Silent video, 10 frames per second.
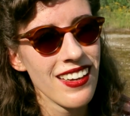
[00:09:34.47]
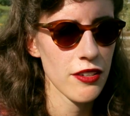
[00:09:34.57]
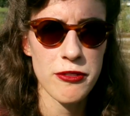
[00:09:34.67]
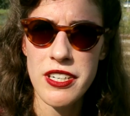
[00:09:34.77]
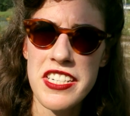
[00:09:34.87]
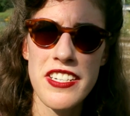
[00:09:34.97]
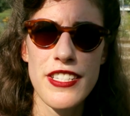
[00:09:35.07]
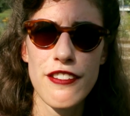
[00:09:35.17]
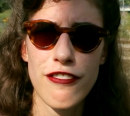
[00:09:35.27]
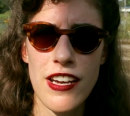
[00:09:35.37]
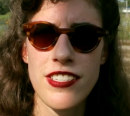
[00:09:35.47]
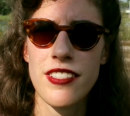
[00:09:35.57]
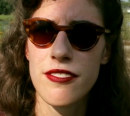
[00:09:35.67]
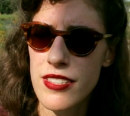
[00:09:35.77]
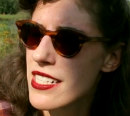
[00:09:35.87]
The Regency fashion.
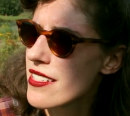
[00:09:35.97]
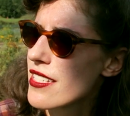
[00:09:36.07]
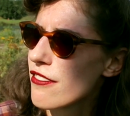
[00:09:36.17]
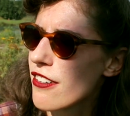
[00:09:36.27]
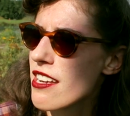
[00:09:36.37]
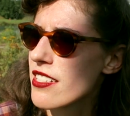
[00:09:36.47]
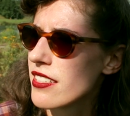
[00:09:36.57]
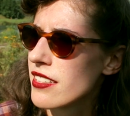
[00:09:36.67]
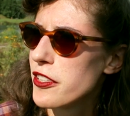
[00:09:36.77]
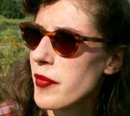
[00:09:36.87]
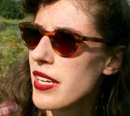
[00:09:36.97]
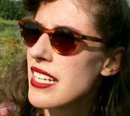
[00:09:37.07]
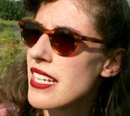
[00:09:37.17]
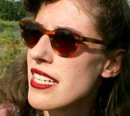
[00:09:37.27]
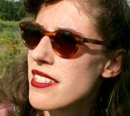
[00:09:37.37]
The Regency fashion for
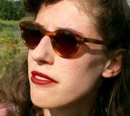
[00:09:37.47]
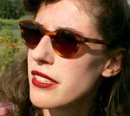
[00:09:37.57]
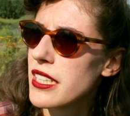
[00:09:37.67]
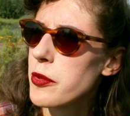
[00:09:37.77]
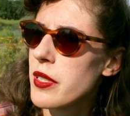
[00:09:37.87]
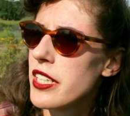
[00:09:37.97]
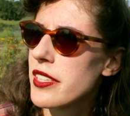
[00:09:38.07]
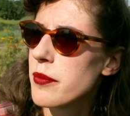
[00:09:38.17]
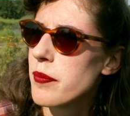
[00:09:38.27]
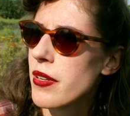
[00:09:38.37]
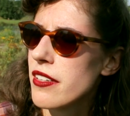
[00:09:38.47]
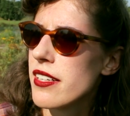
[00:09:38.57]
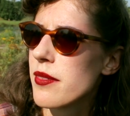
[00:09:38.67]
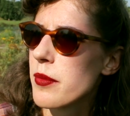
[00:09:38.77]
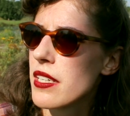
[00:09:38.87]
me is a really weird
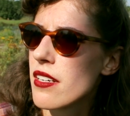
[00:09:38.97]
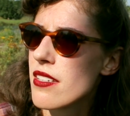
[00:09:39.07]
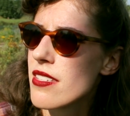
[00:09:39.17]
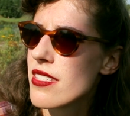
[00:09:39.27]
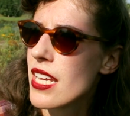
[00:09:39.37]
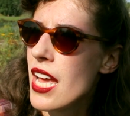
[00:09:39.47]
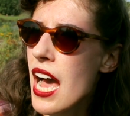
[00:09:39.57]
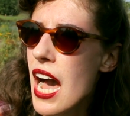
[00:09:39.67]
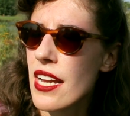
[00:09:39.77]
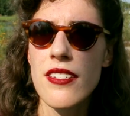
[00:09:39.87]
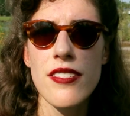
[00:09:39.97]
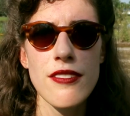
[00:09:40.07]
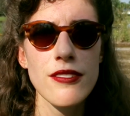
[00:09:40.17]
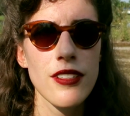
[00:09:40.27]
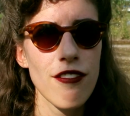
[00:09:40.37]
period, because I used
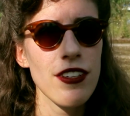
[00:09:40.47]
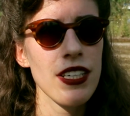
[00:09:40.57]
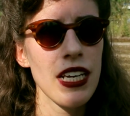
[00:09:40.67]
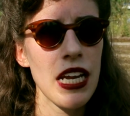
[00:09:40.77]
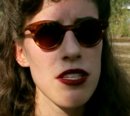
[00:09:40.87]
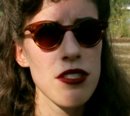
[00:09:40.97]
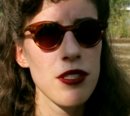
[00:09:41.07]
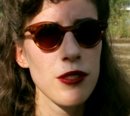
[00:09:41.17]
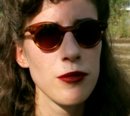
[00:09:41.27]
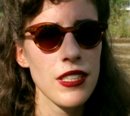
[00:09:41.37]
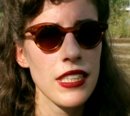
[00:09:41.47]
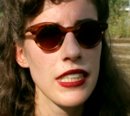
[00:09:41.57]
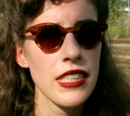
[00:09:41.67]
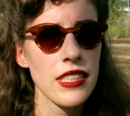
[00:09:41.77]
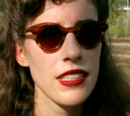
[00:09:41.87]
to love it, and I used to
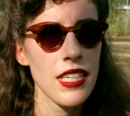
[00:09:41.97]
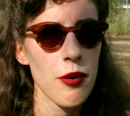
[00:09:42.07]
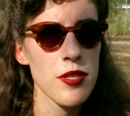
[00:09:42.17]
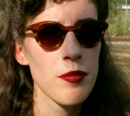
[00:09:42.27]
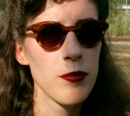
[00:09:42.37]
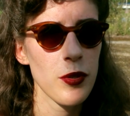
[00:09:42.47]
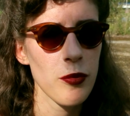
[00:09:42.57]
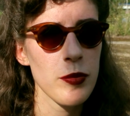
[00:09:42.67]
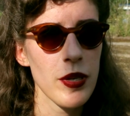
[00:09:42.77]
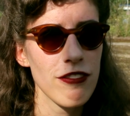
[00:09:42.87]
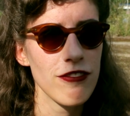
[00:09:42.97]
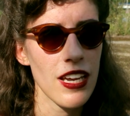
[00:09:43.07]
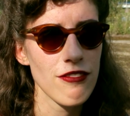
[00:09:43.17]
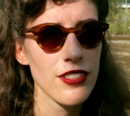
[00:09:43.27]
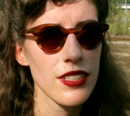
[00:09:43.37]
really, that was probably my
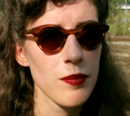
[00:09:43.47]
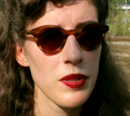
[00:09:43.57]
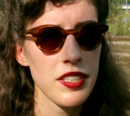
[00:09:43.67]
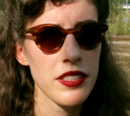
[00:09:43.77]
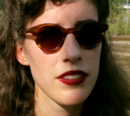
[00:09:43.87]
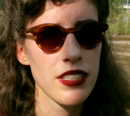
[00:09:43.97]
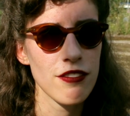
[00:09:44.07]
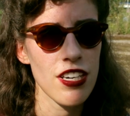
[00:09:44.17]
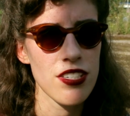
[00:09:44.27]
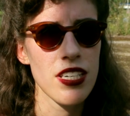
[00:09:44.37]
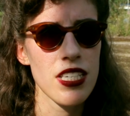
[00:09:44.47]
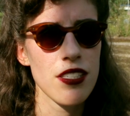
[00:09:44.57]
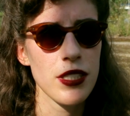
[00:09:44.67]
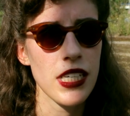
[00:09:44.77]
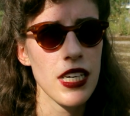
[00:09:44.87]
favorite period in fashion
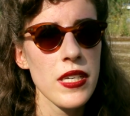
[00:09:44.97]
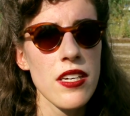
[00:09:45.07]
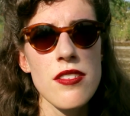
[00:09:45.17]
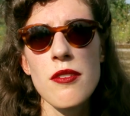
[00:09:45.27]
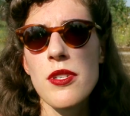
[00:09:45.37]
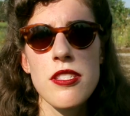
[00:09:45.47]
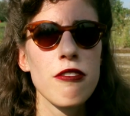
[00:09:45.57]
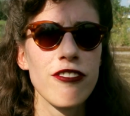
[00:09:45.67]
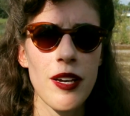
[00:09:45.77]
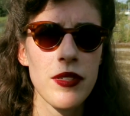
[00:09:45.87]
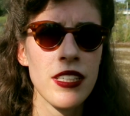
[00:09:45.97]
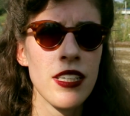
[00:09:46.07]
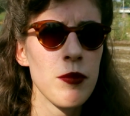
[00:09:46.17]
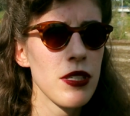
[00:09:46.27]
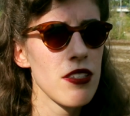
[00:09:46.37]
history, because it was so
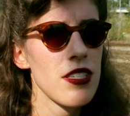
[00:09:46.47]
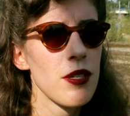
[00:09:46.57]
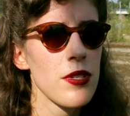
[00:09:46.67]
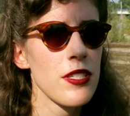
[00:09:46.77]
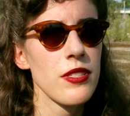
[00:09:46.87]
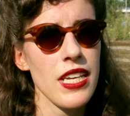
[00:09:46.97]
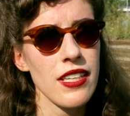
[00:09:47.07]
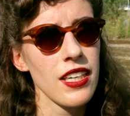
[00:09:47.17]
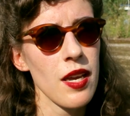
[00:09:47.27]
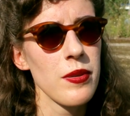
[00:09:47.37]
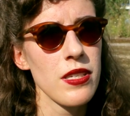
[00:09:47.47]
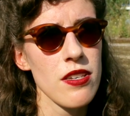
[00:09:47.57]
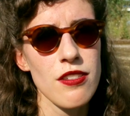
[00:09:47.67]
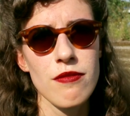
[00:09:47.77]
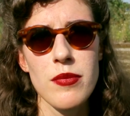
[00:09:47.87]
feminine, because it was so delicate,
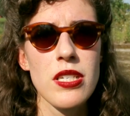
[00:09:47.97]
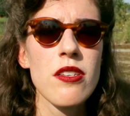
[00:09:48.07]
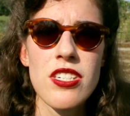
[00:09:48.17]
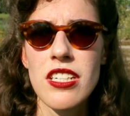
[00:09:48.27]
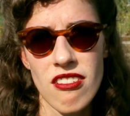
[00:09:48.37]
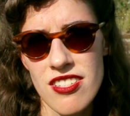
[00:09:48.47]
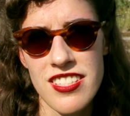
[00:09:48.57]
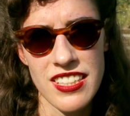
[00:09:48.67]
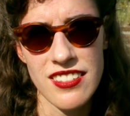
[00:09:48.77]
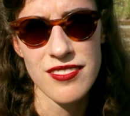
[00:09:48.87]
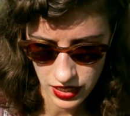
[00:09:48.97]
because Jane Austen.